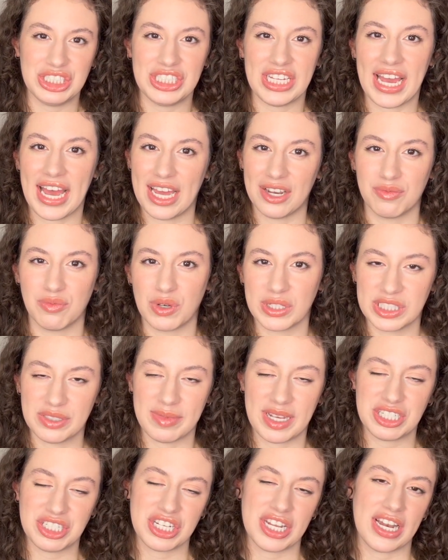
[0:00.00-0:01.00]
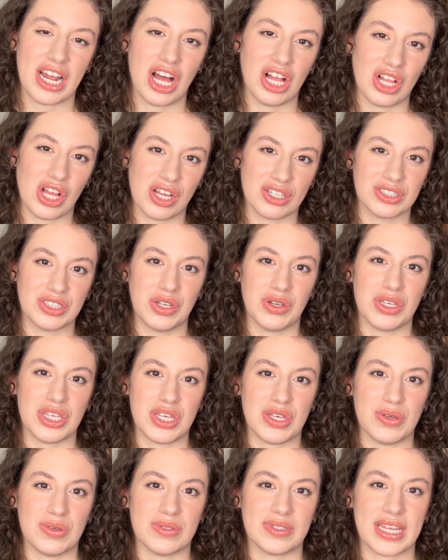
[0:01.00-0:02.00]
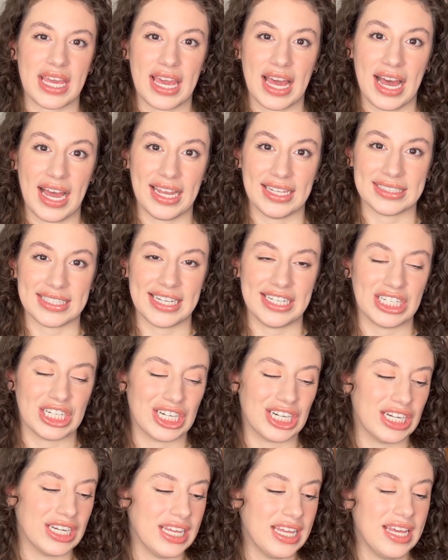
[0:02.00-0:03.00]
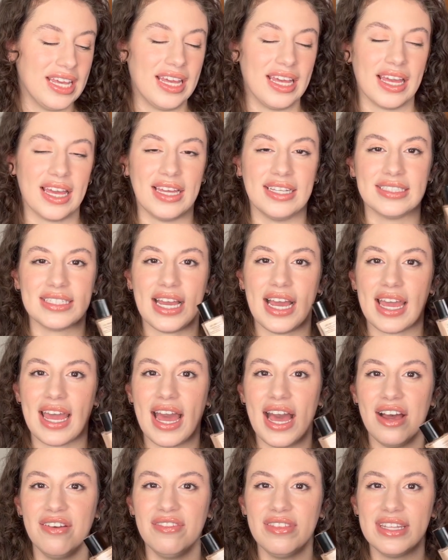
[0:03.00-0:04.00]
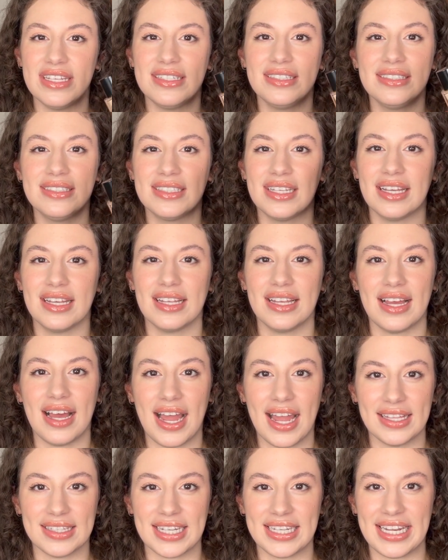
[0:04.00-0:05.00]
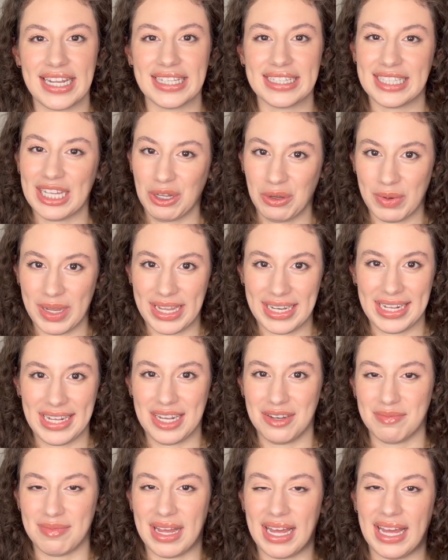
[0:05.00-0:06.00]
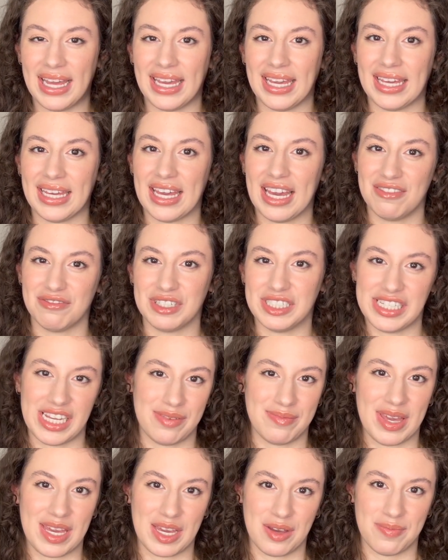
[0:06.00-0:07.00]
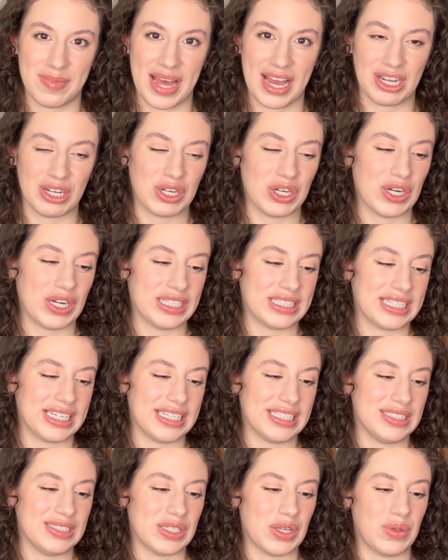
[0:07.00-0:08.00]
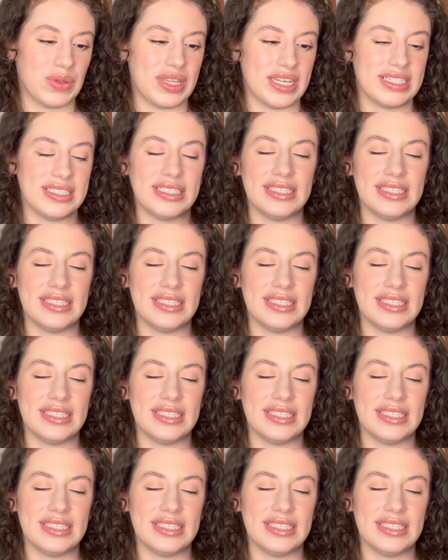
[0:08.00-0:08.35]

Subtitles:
to add more dimension, I'll also use a highlighter. And I have this highlighting liquid in my everyday makeup bag currently. So this